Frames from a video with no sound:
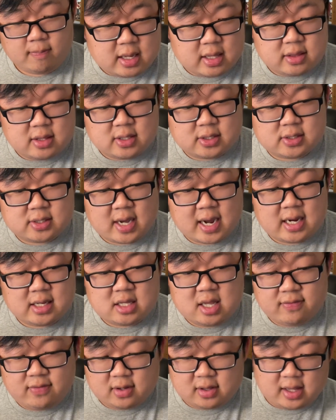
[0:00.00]
In this
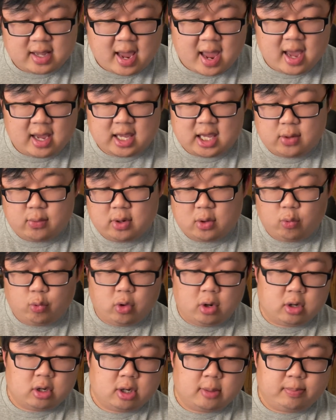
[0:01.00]
scientifically accurate
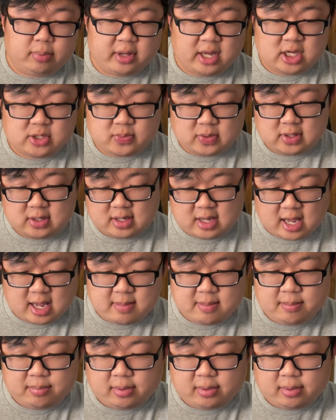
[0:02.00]
worker placement game,